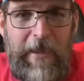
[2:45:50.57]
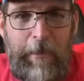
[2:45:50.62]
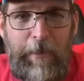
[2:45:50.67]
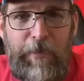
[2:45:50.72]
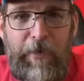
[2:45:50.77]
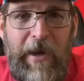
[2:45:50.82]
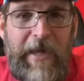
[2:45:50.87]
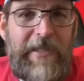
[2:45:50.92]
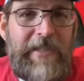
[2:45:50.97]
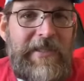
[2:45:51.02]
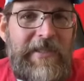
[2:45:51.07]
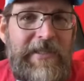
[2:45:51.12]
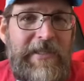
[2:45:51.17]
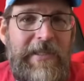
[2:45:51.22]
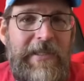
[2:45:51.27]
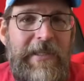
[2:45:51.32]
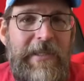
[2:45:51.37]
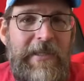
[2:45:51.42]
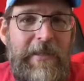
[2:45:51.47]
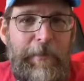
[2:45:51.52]
pricing
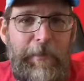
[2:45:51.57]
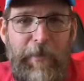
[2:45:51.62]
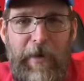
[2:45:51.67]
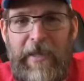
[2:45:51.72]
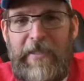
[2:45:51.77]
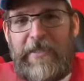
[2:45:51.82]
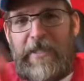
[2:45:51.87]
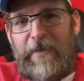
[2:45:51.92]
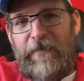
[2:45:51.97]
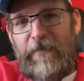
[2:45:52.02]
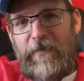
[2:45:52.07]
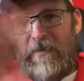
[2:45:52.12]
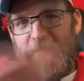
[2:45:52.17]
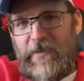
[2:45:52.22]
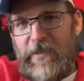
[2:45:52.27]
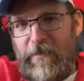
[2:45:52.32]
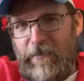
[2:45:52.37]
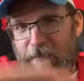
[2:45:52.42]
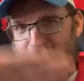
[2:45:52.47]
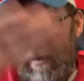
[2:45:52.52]
for
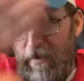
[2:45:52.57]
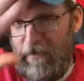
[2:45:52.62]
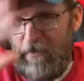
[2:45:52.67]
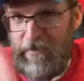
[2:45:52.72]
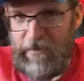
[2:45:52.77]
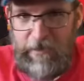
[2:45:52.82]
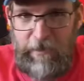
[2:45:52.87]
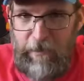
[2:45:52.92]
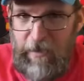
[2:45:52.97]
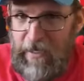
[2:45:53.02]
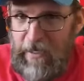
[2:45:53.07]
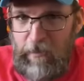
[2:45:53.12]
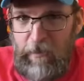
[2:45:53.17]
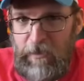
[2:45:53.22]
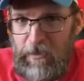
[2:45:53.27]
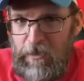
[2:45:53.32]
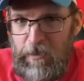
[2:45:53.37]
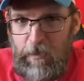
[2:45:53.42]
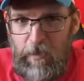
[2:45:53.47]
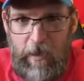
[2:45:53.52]
stuff varies depending on
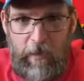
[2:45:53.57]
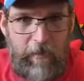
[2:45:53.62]
what you want.